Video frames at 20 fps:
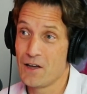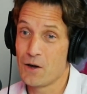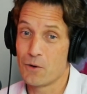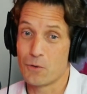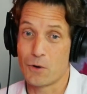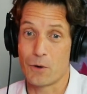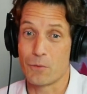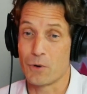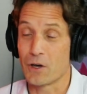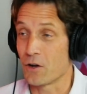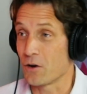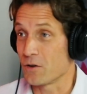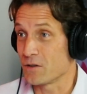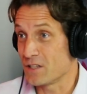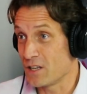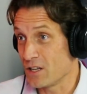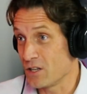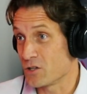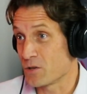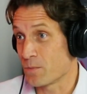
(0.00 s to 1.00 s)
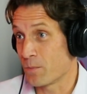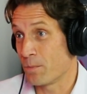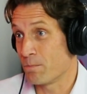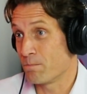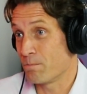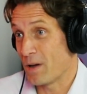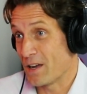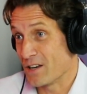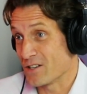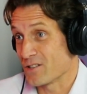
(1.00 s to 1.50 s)
where we're going to teach
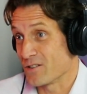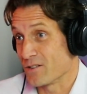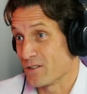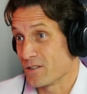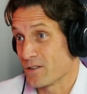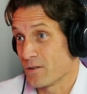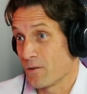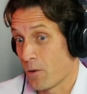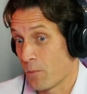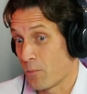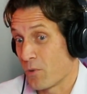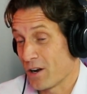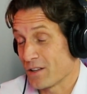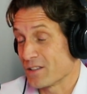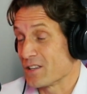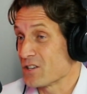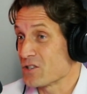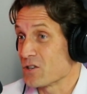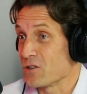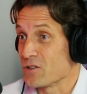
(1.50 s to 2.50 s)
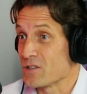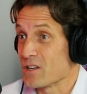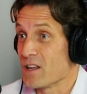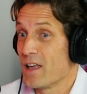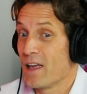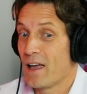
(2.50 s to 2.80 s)
patients, practitioners,